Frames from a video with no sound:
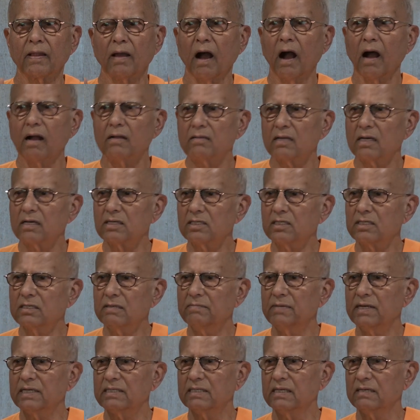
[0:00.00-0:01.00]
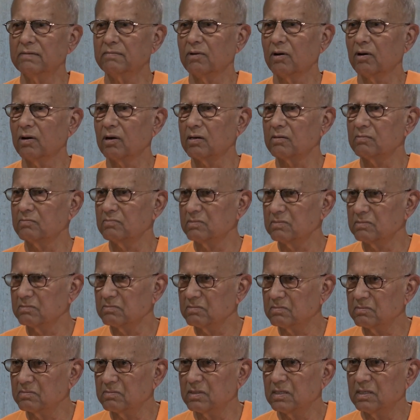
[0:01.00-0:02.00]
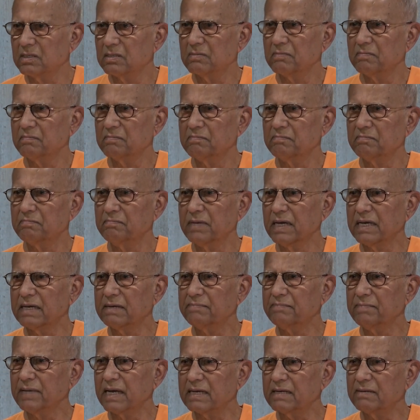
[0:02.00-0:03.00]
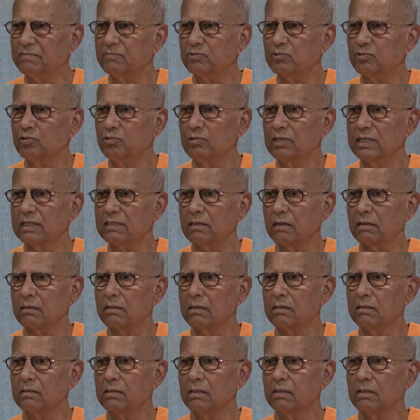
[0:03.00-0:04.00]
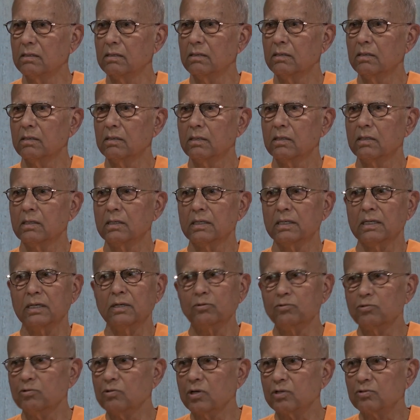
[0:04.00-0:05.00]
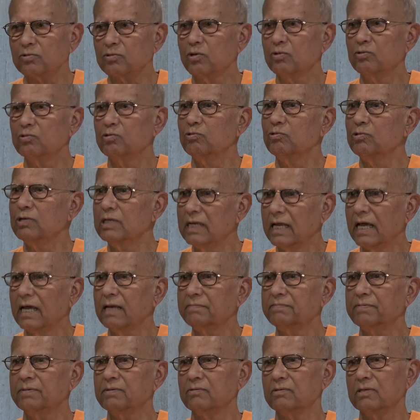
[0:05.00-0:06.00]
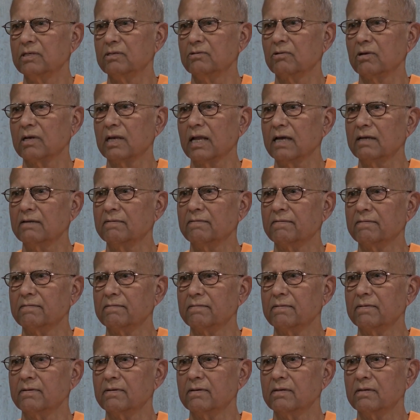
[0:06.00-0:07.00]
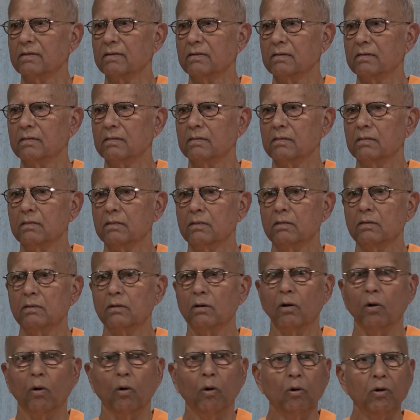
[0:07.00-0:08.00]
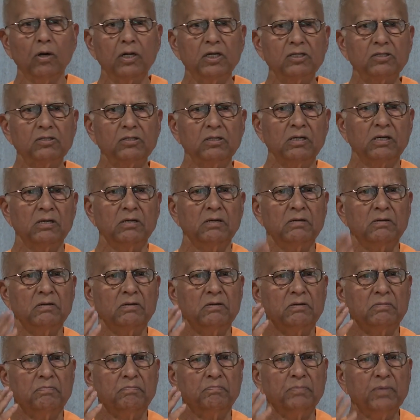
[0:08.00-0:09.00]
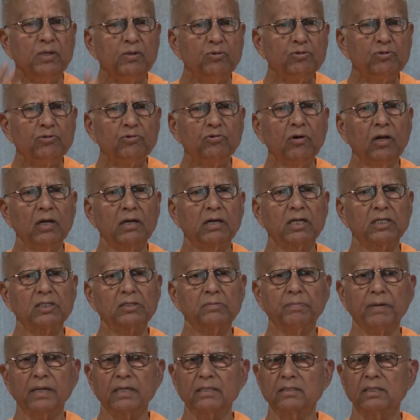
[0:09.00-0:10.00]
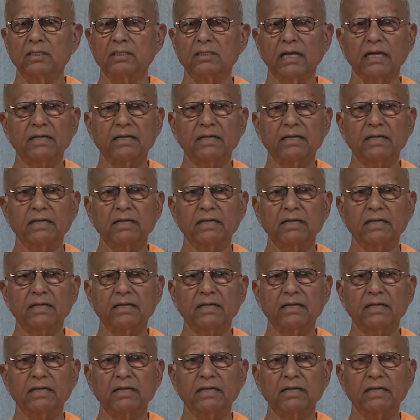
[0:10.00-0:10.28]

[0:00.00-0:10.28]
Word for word: underestimate him or make, make him too little. You do not know who will help you in your life. Always mutual respect is